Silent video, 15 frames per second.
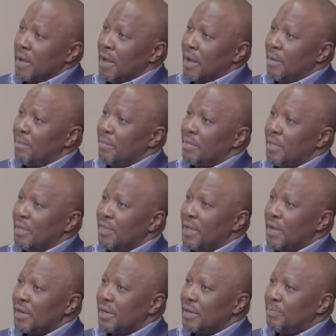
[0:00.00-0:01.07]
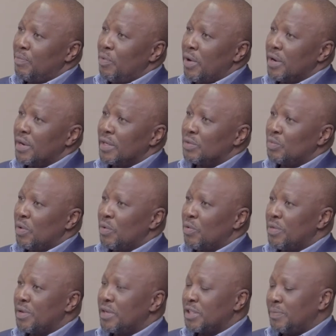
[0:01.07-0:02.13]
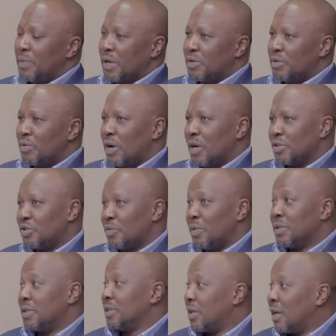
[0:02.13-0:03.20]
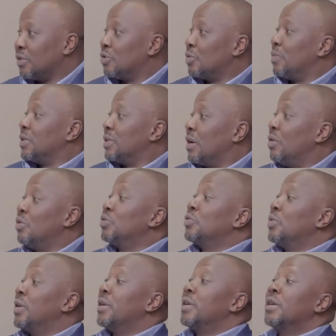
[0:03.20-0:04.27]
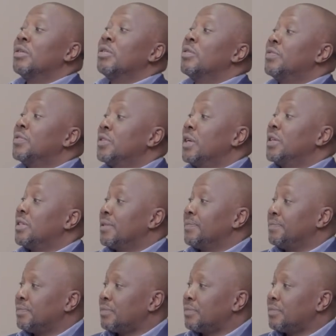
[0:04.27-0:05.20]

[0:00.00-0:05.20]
Um, the third point as well with respect to customers is customers are also under a lot of stress.